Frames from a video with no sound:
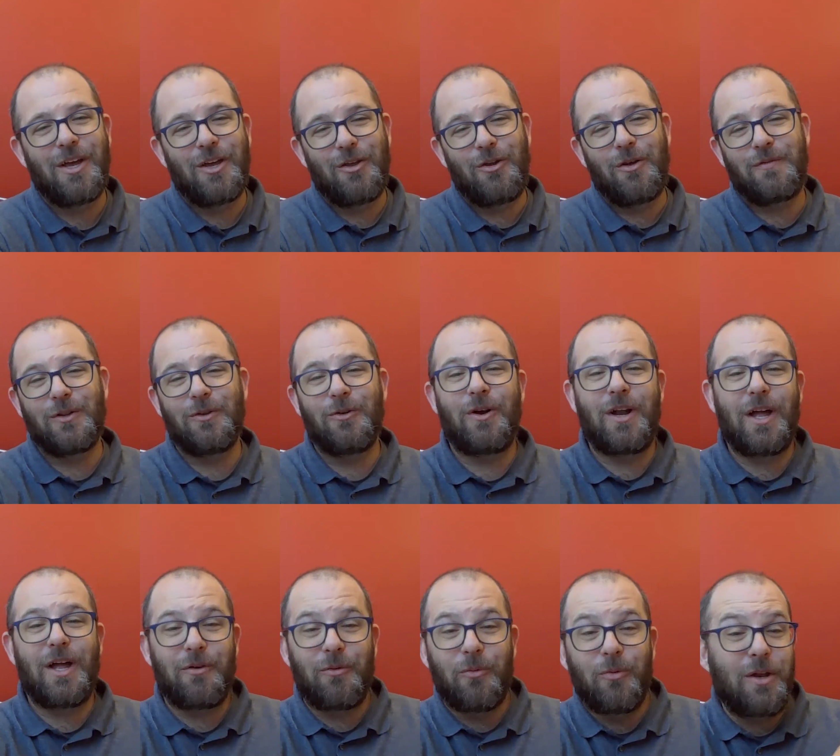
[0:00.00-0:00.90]
You have to learn
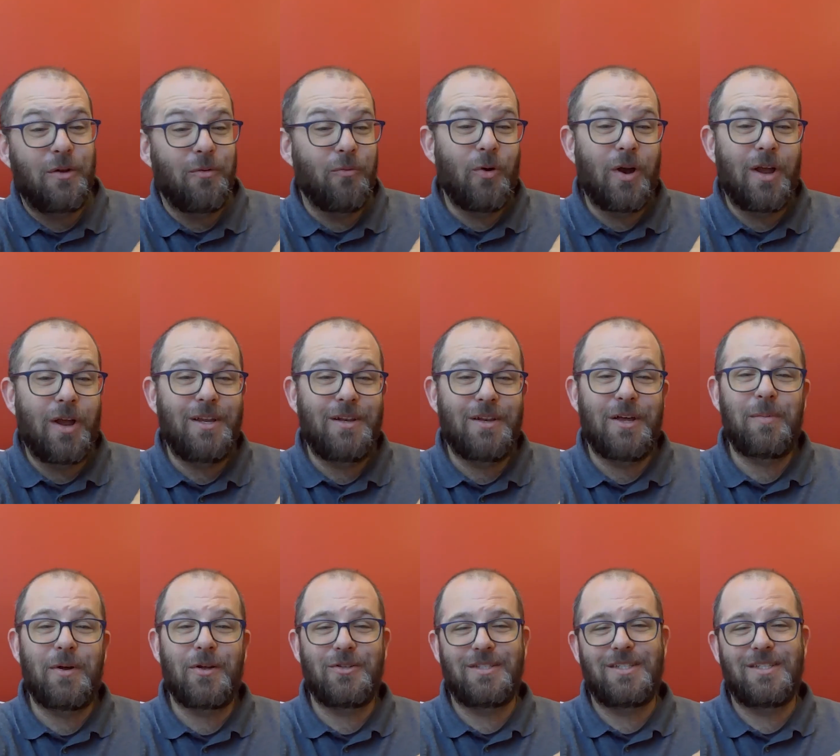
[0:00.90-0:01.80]
how to read and write
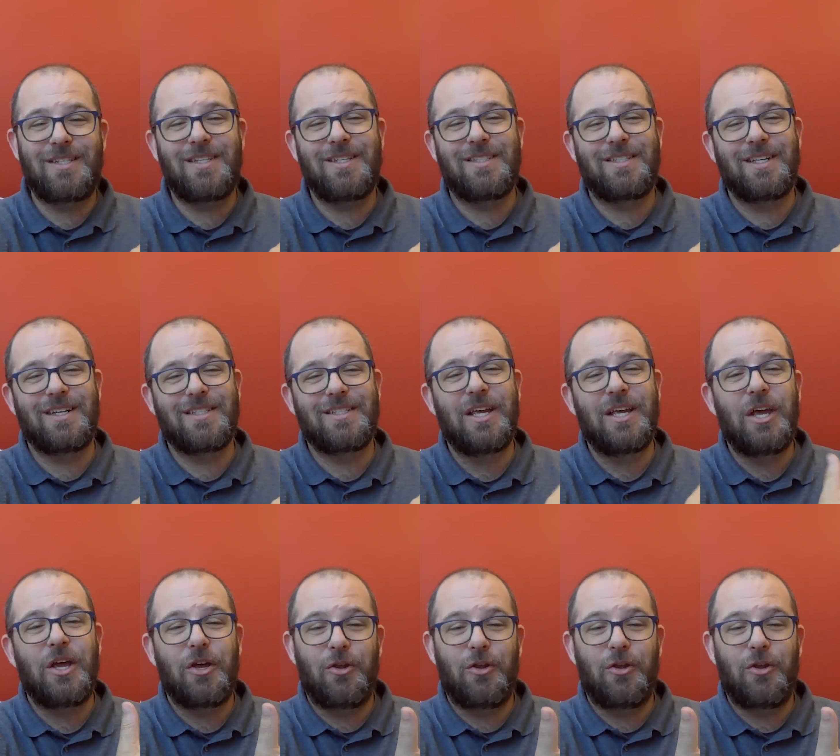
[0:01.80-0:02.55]
about statistics,